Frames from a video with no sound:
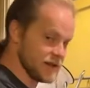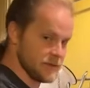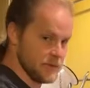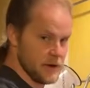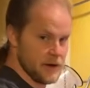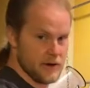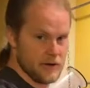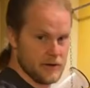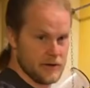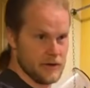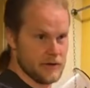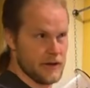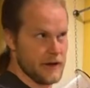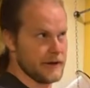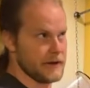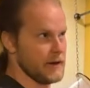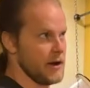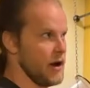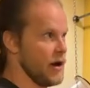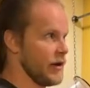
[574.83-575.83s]
I guess that's
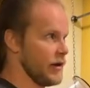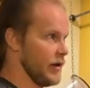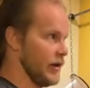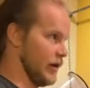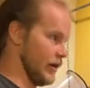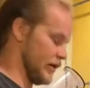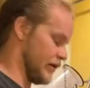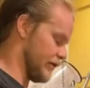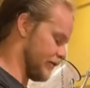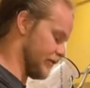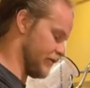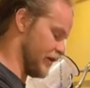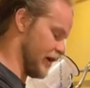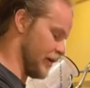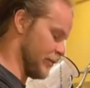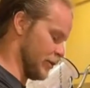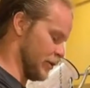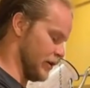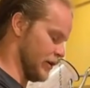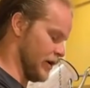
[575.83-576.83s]
better than like not getting
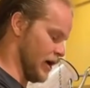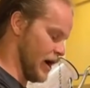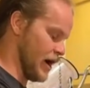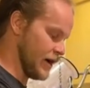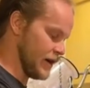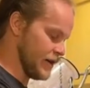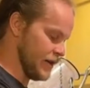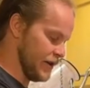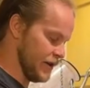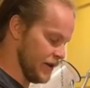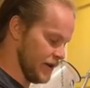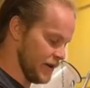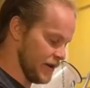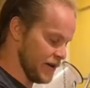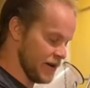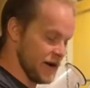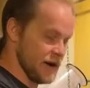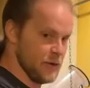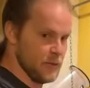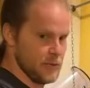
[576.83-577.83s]
enough fiber and not
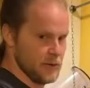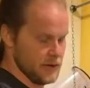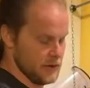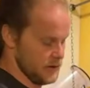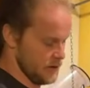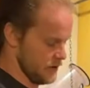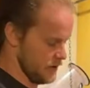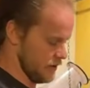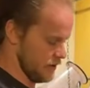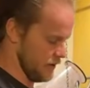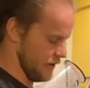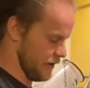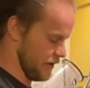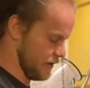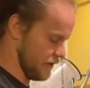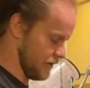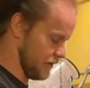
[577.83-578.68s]
cleaning it out, but you know,